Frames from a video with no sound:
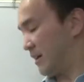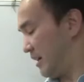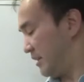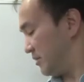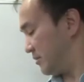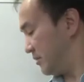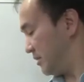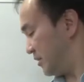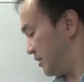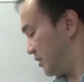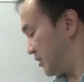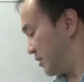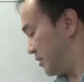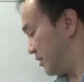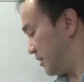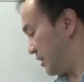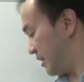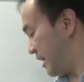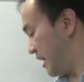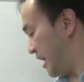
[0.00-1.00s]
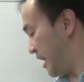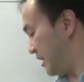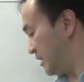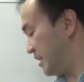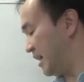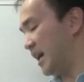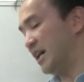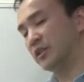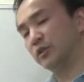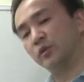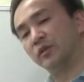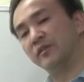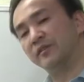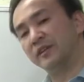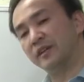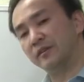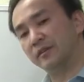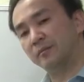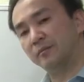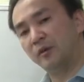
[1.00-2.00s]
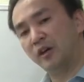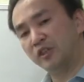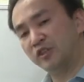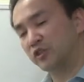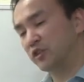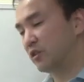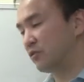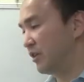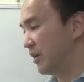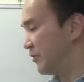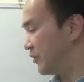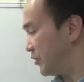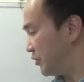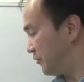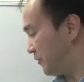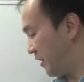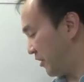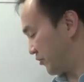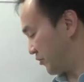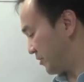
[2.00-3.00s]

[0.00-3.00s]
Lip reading: this is the antiderivative of marginal revenue function.